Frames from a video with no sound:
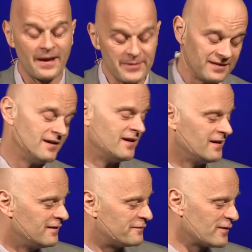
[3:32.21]
I mean,
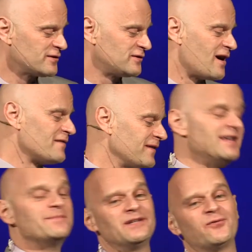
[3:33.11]
first off,
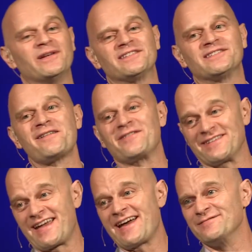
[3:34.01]
in-between stuff is
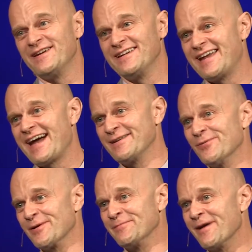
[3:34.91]
a kind of vague
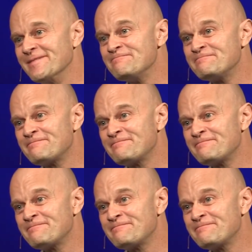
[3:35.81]
category, right?